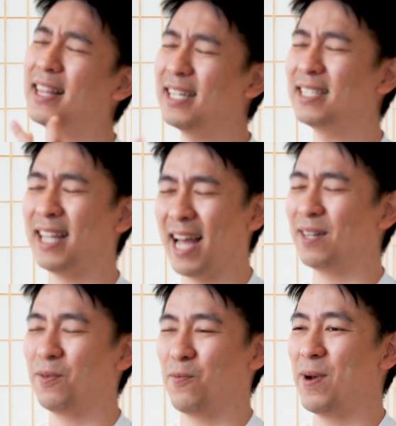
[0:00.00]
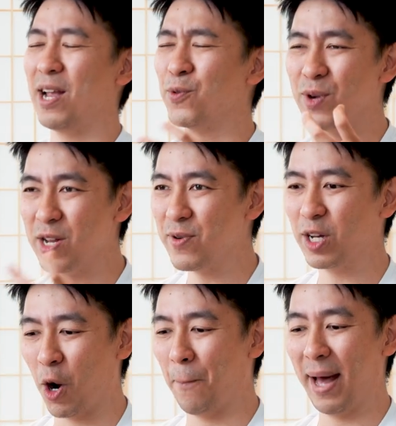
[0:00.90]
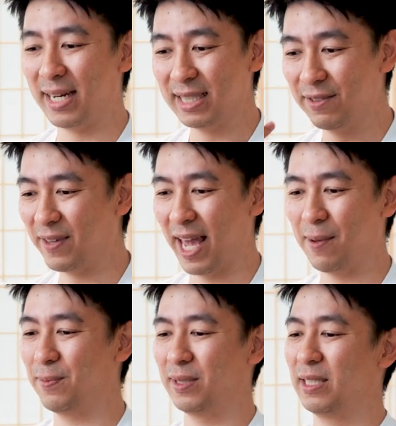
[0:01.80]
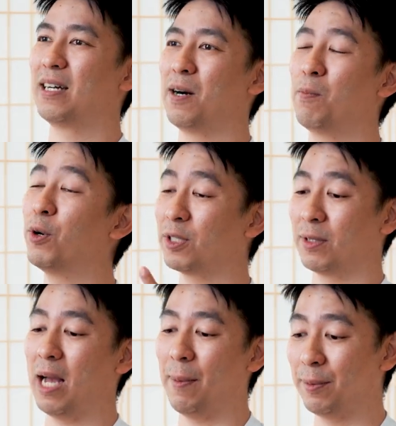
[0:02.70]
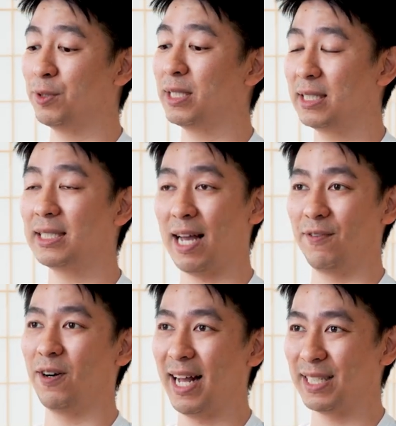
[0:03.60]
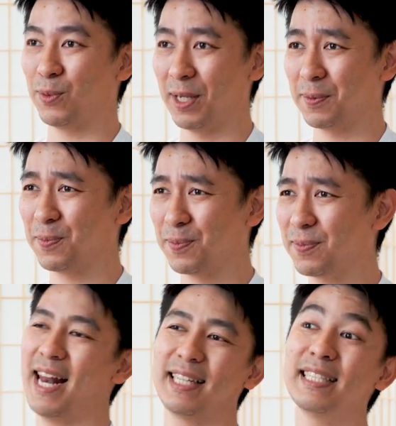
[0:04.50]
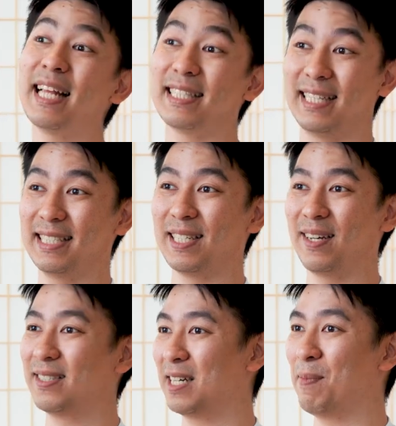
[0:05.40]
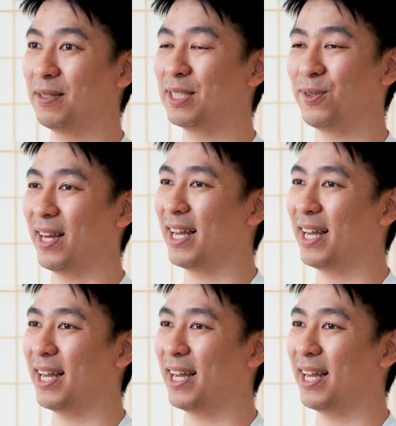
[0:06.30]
other than playing really, really competitive game, most of the time I'm using this Havoc S1. And I think that says a lot about this